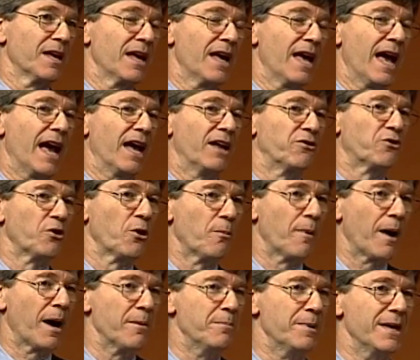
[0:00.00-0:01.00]
And so
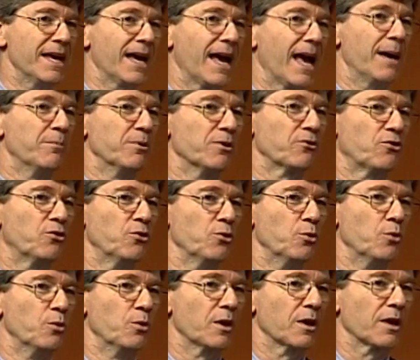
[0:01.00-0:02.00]
by being able
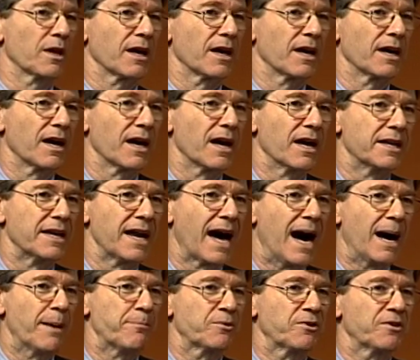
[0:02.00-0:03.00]
to
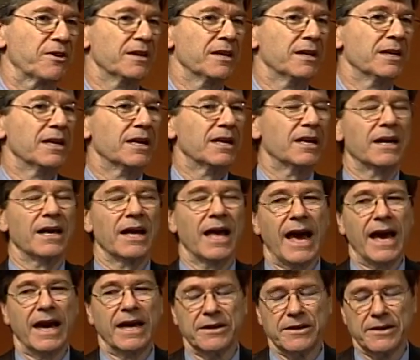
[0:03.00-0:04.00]
adopt uh,
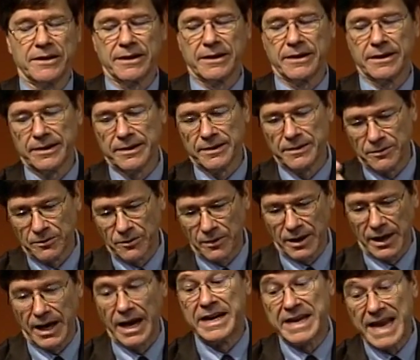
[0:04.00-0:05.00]
and uh,
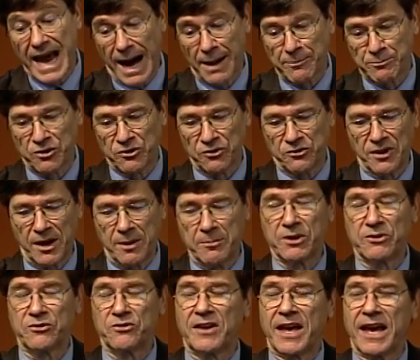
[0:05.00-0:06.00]
adapt to some
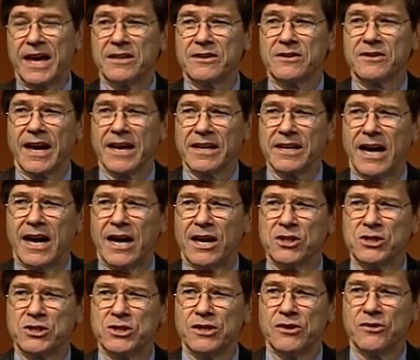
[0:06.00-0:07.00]
extent
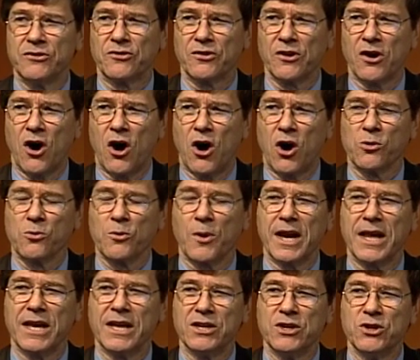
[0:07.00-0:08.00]
technologies
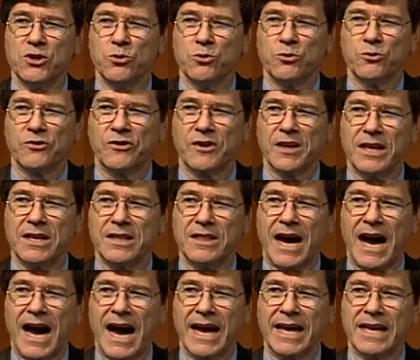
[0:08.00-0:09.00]
already in use in the
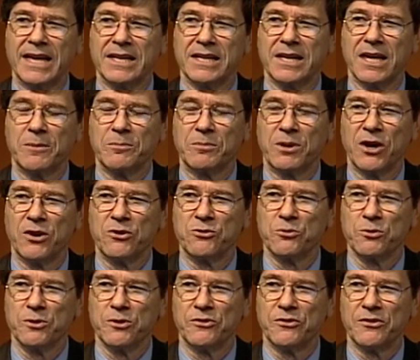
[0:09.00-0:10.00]
high income
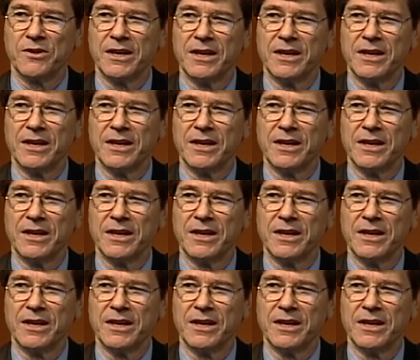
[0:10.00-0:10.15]
countries,